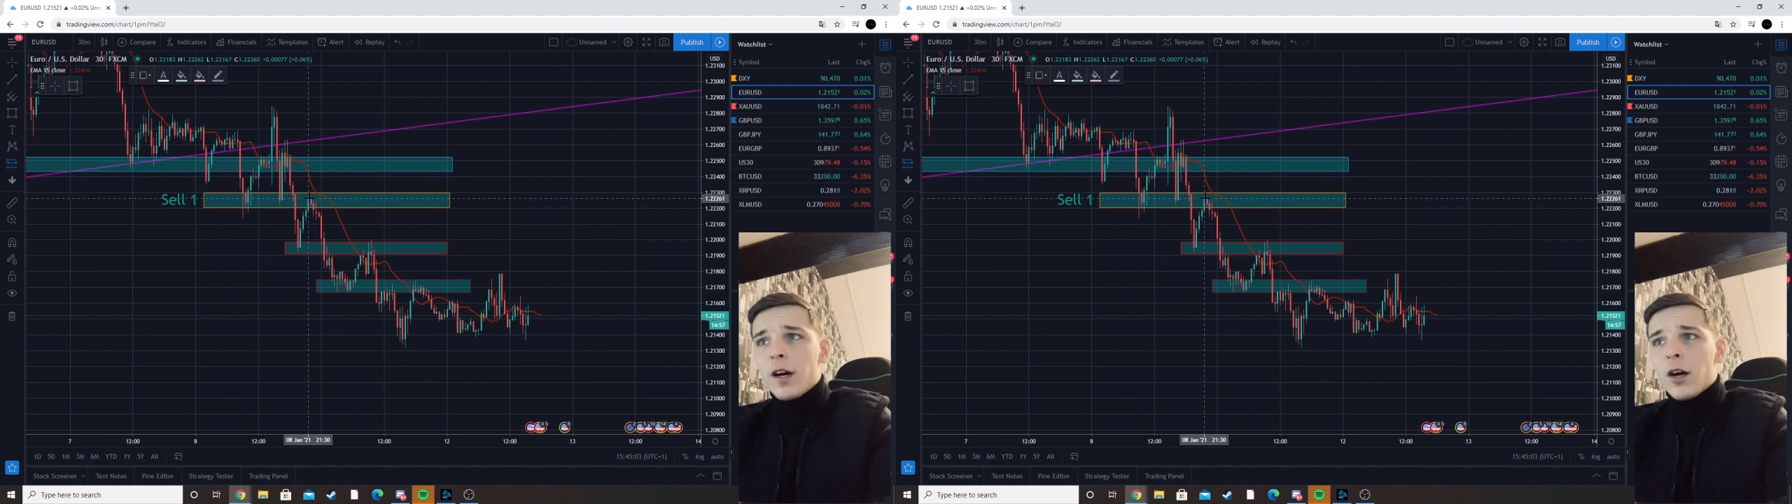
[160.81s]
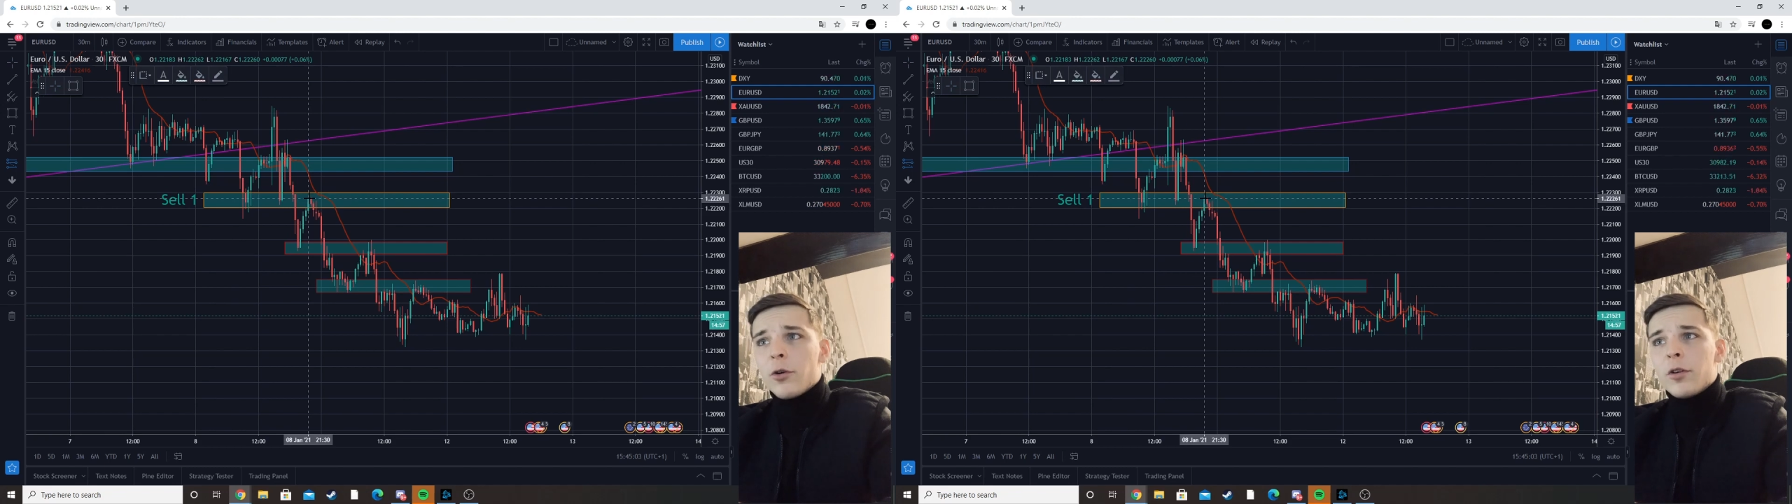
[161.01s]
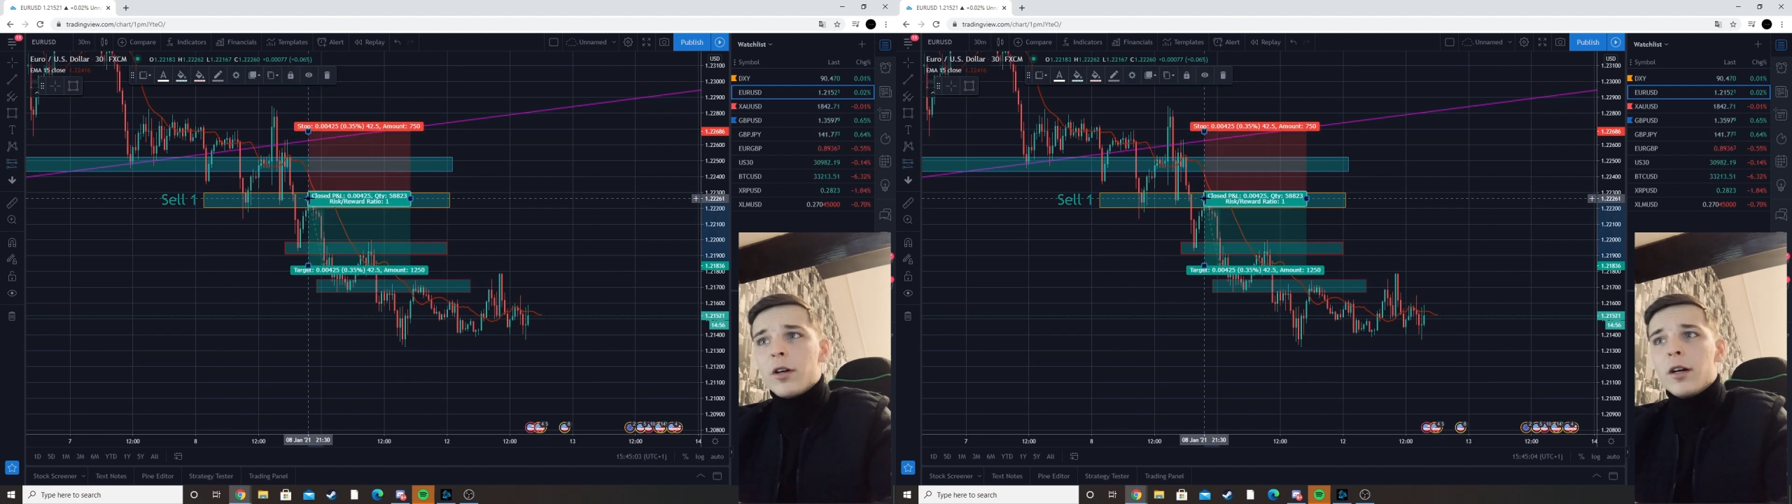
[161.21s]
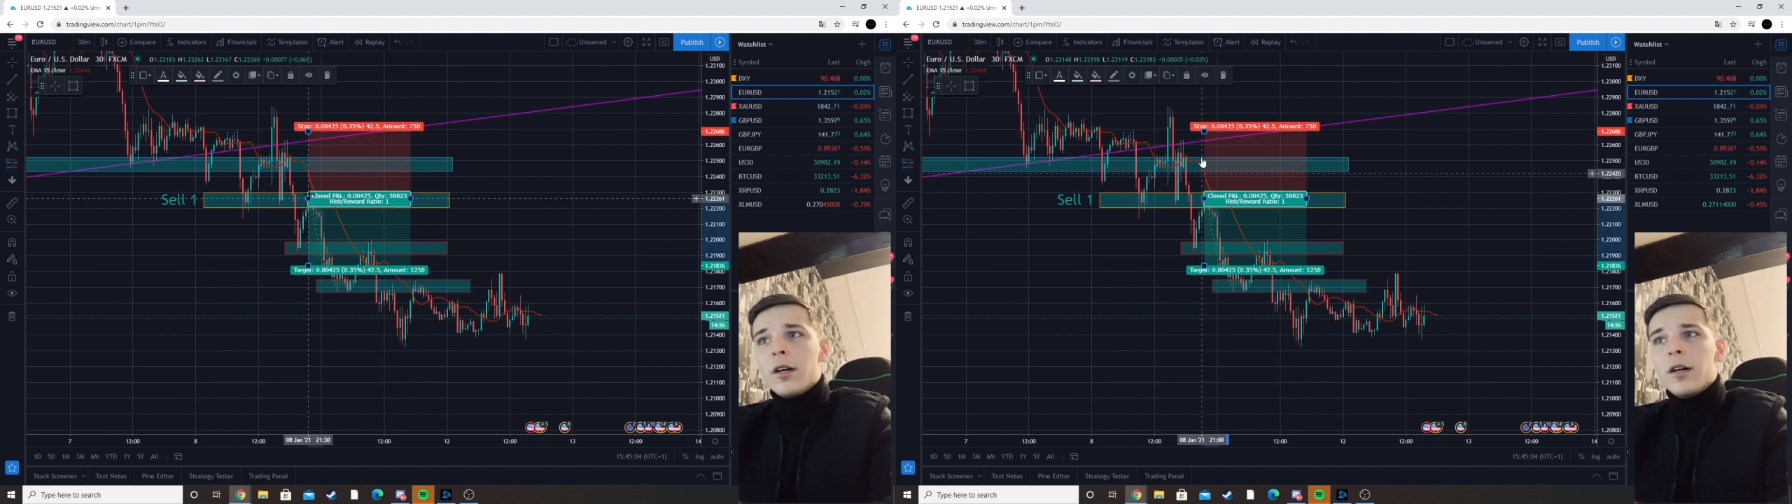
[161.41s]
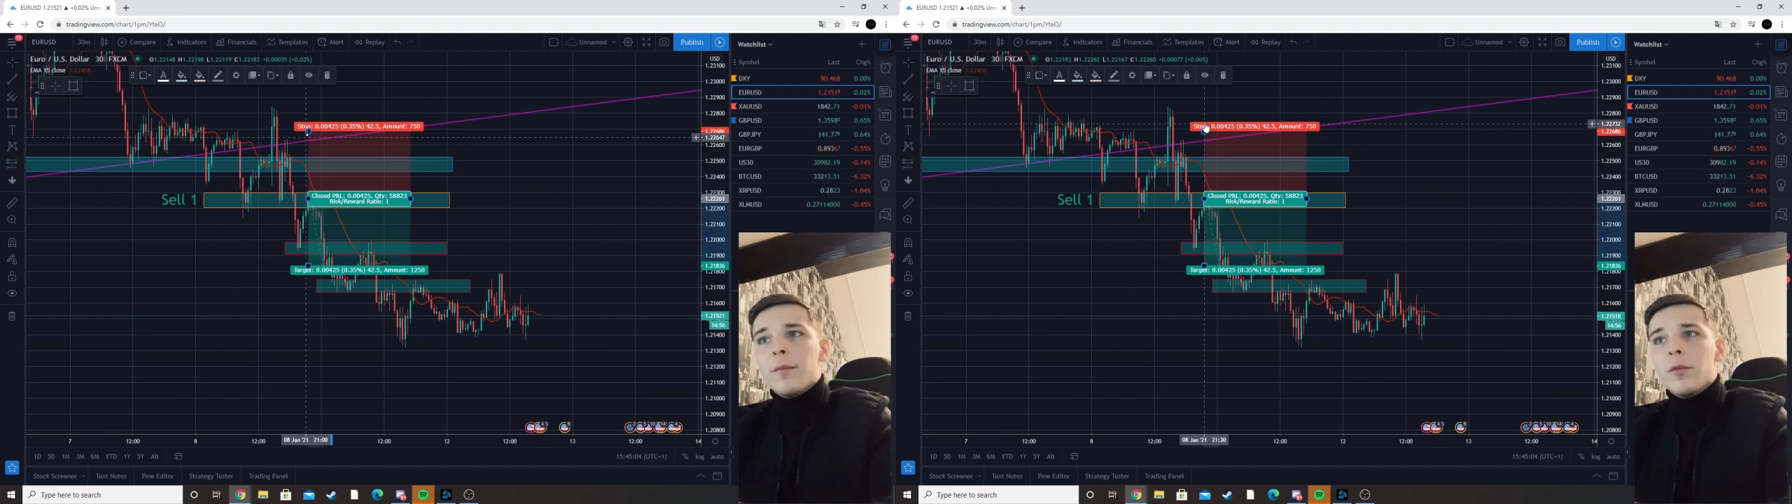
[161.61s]
our
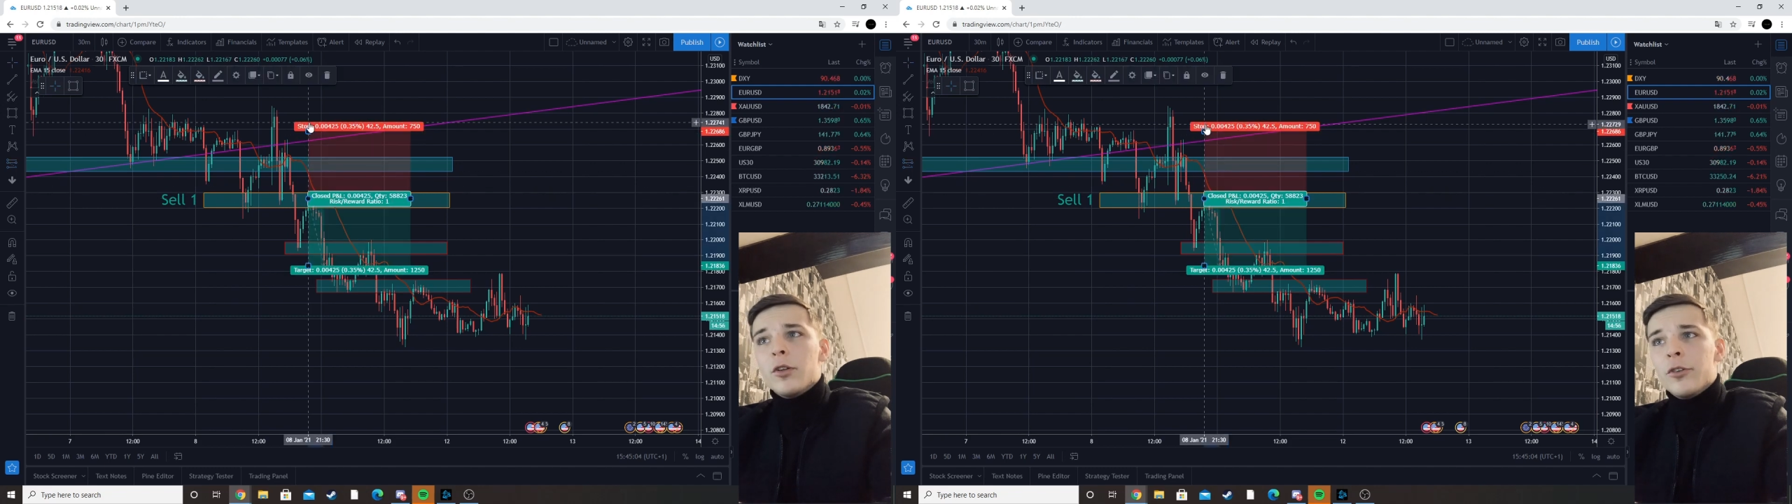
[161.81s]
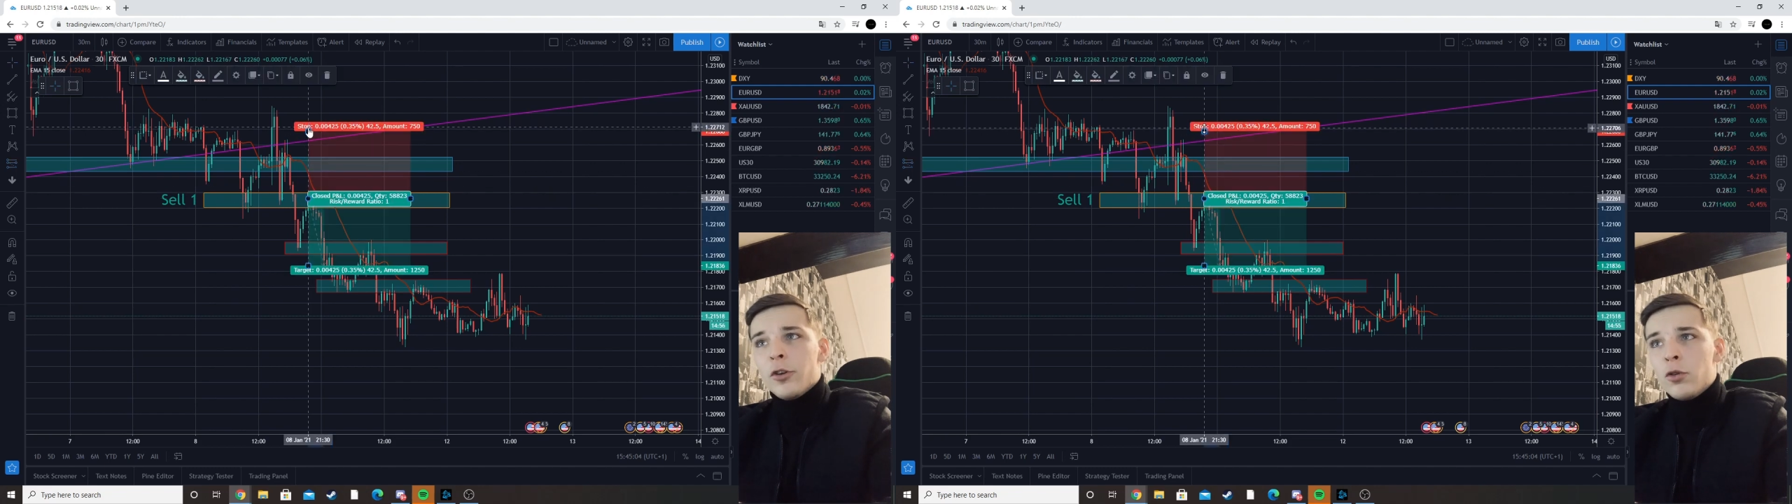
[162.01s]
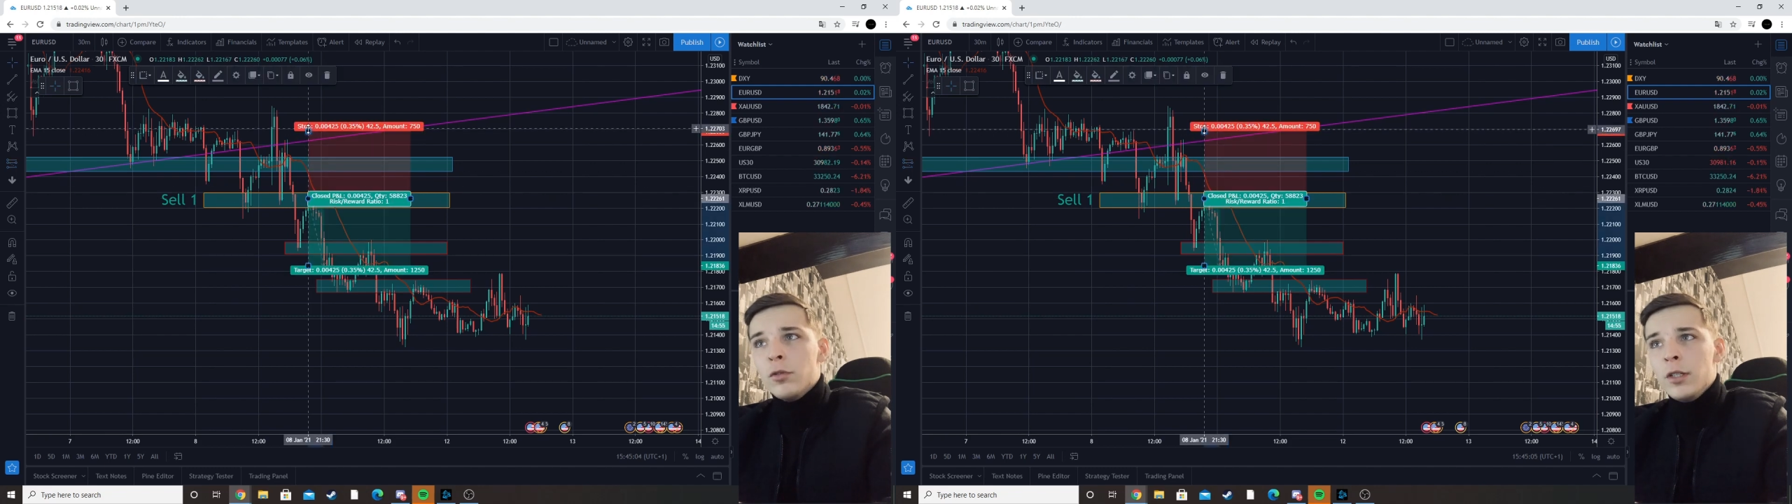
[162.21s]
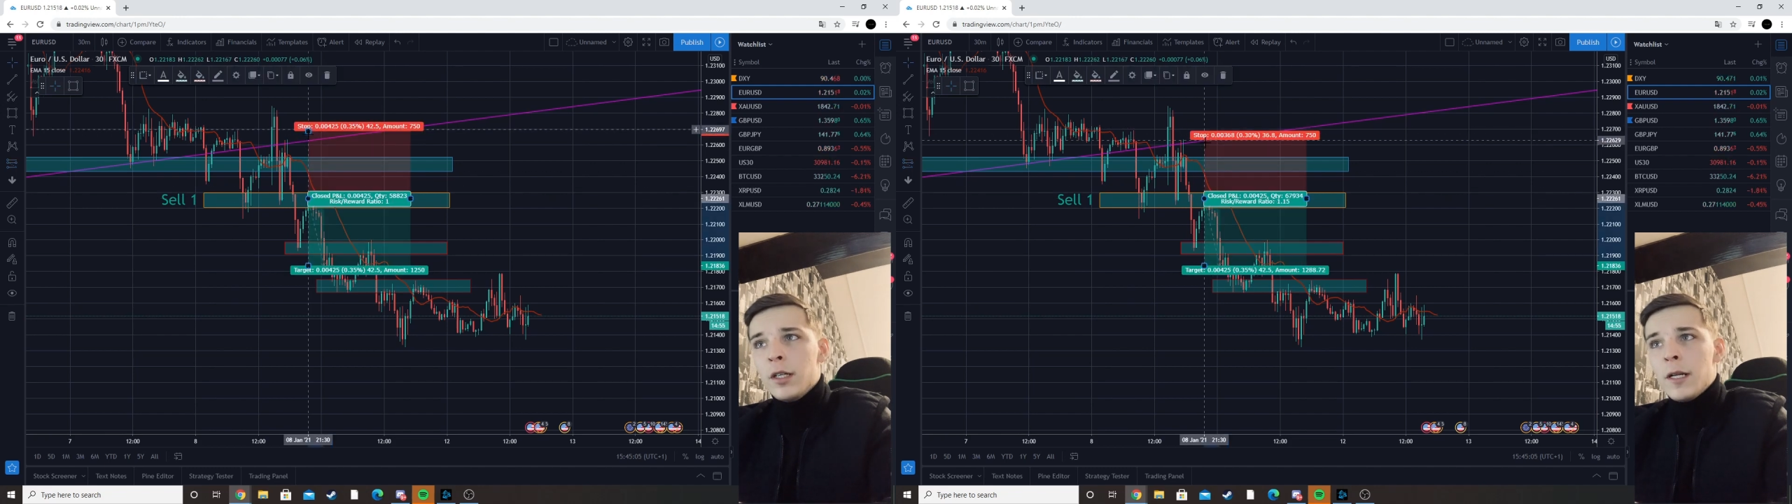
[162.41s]
zone,